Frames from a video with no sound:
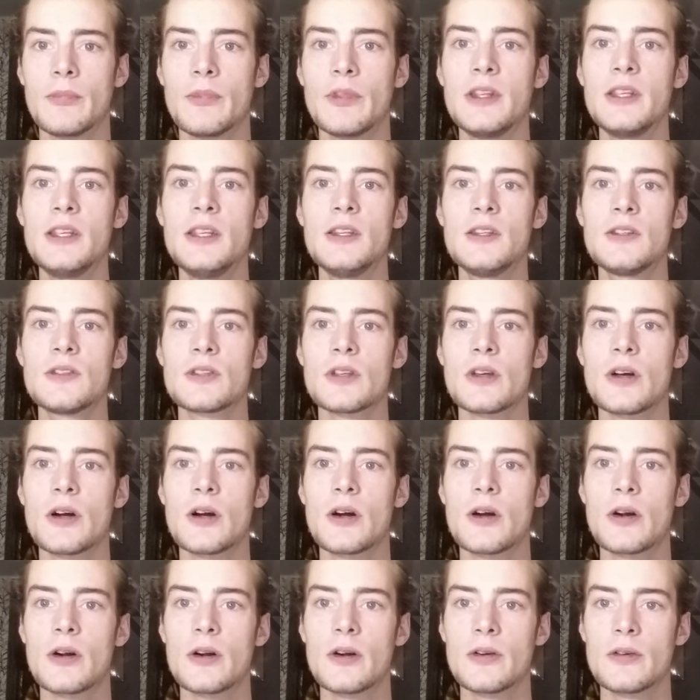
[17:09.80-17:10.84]
These
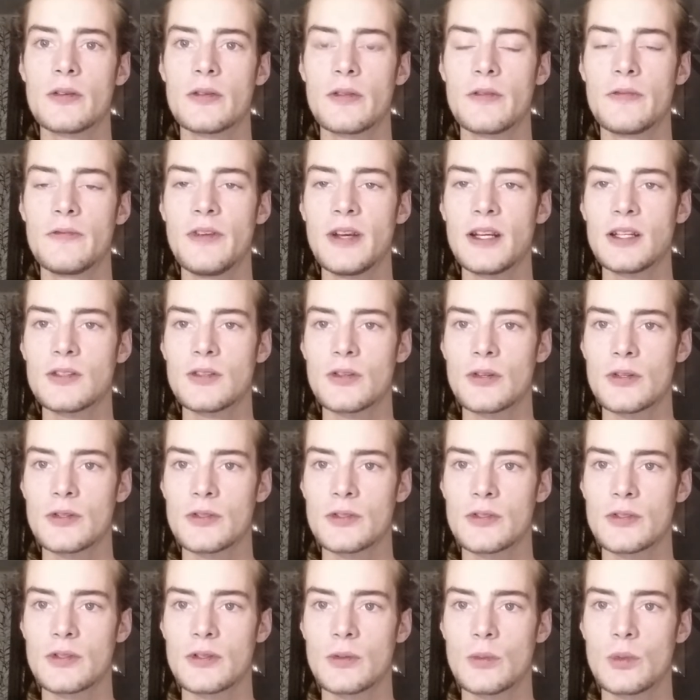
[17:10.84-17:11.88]
are the
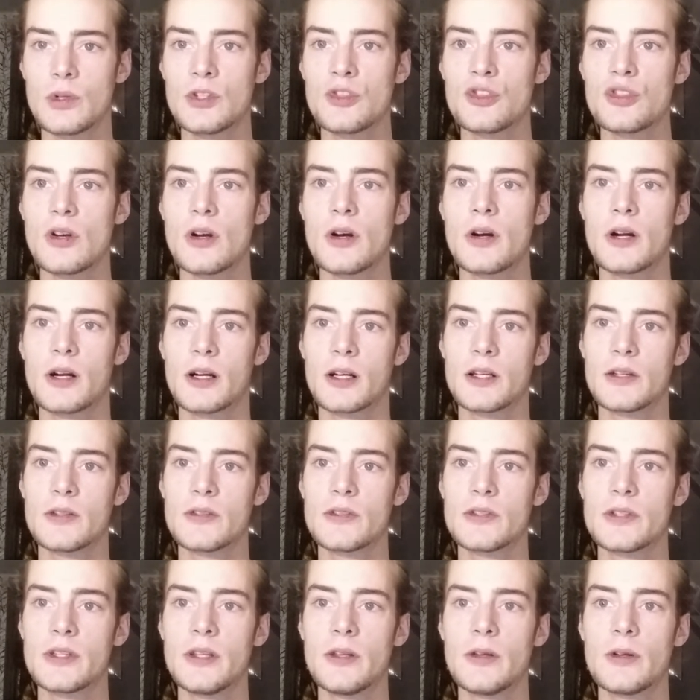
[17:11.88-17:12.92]
factors which are
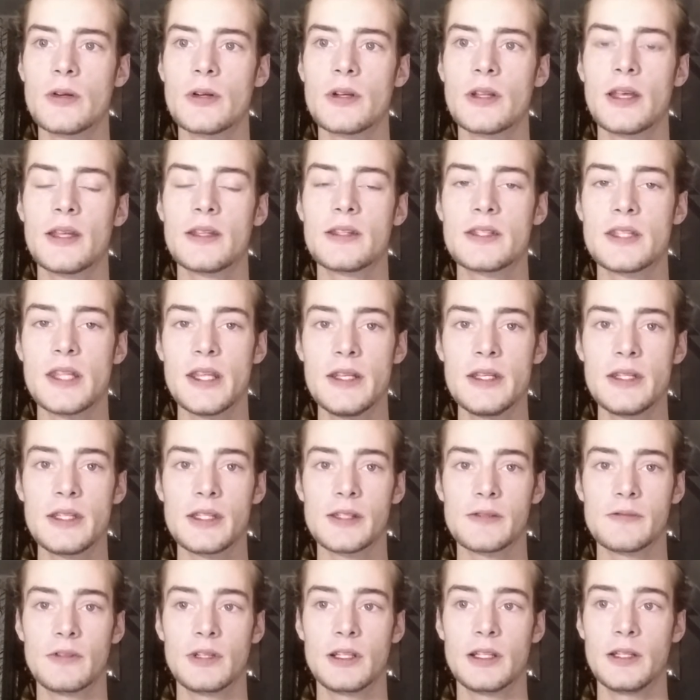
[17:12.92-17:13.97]
considered
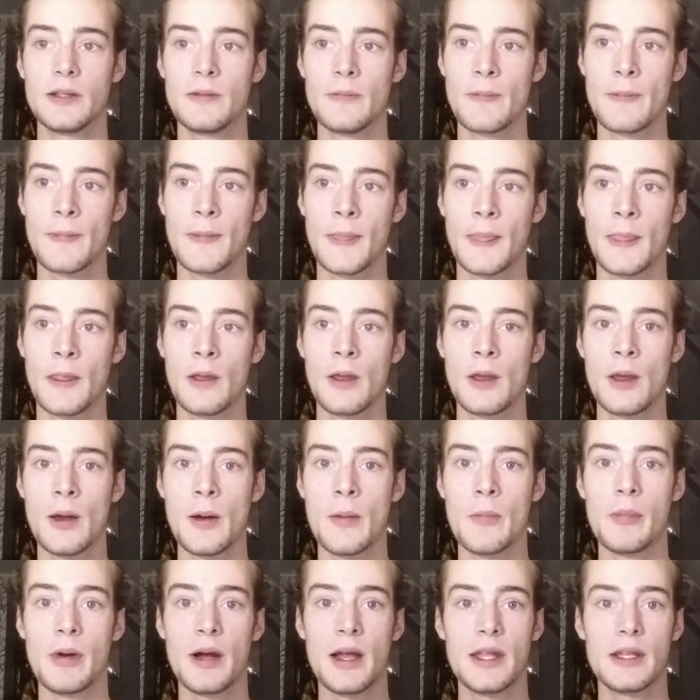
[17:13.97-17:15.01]
attentively
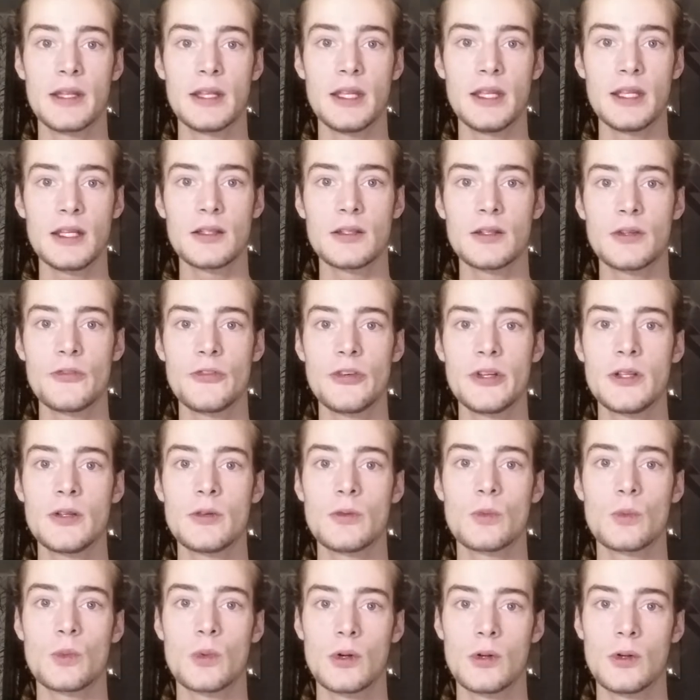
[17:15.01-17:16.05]
by an
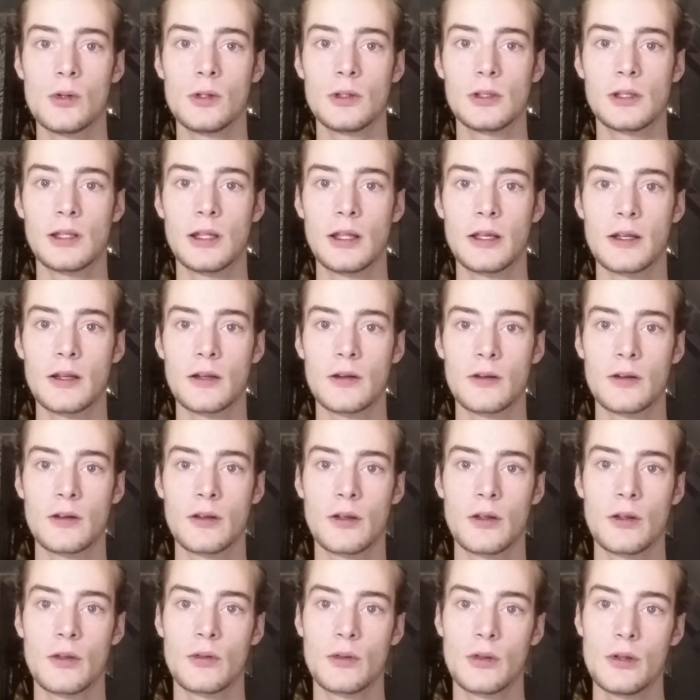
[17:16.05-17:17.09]
ignorant worldling,
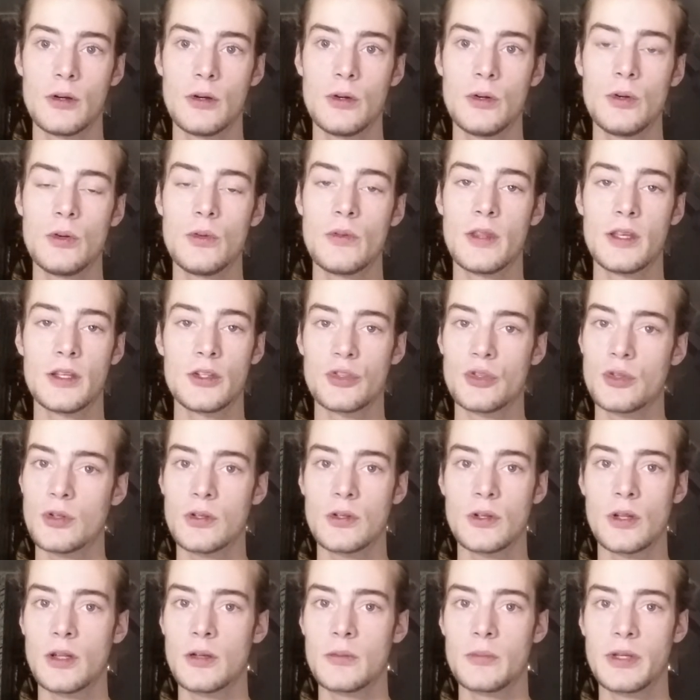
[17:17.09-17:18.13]
though they
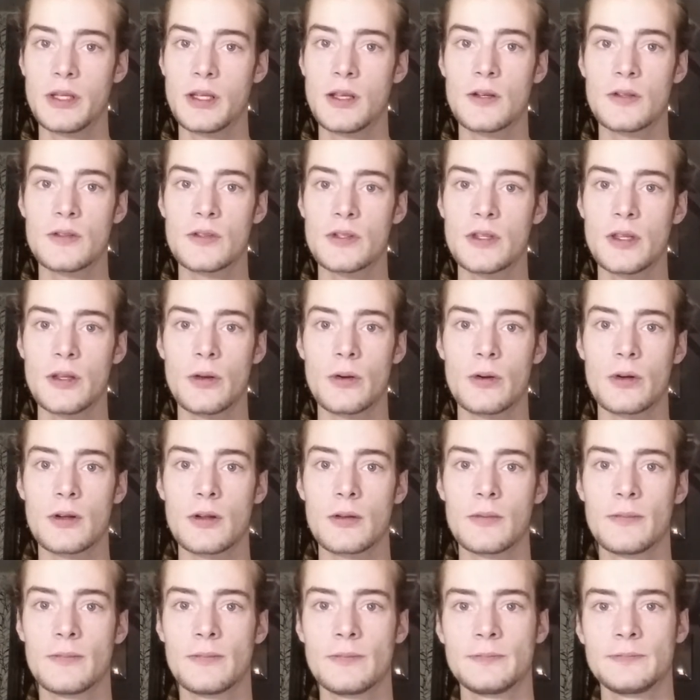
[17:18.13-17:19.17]
should not be considered.